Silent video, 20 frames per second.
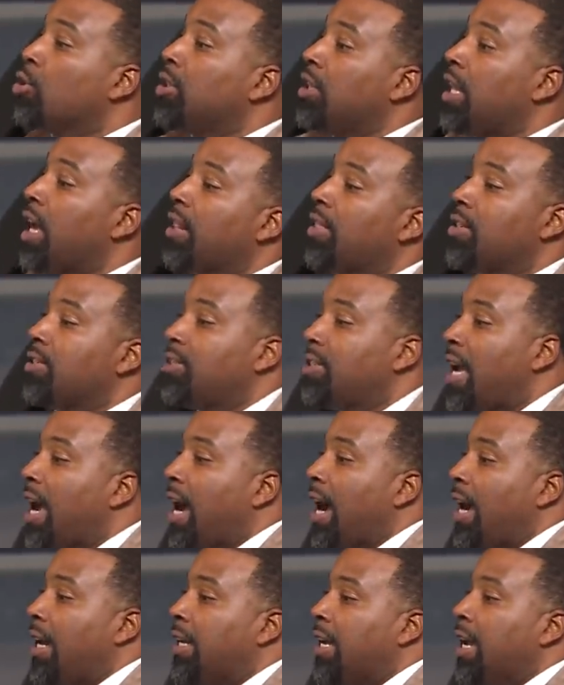to the other
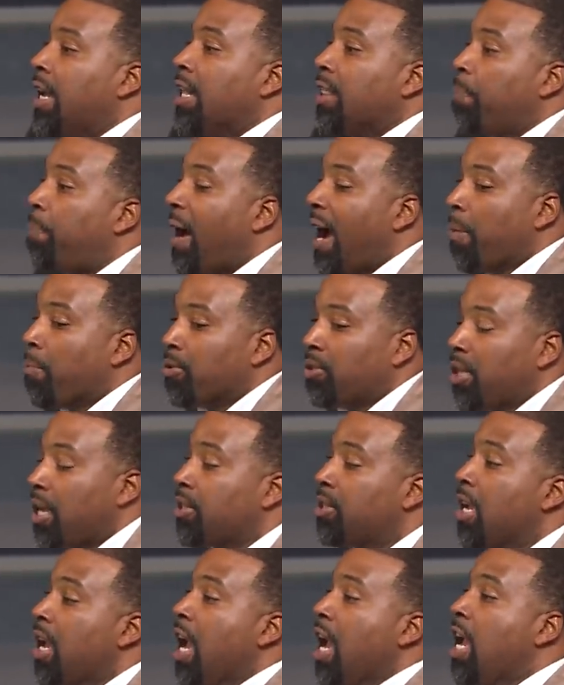side, the Bible
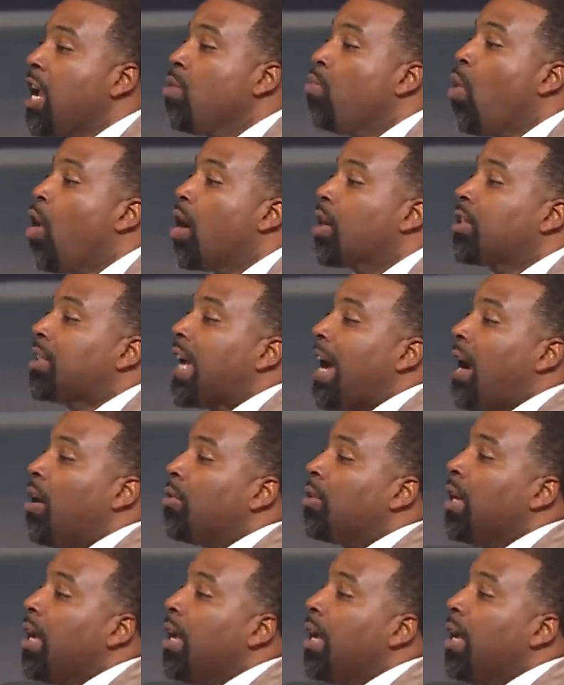says he walks out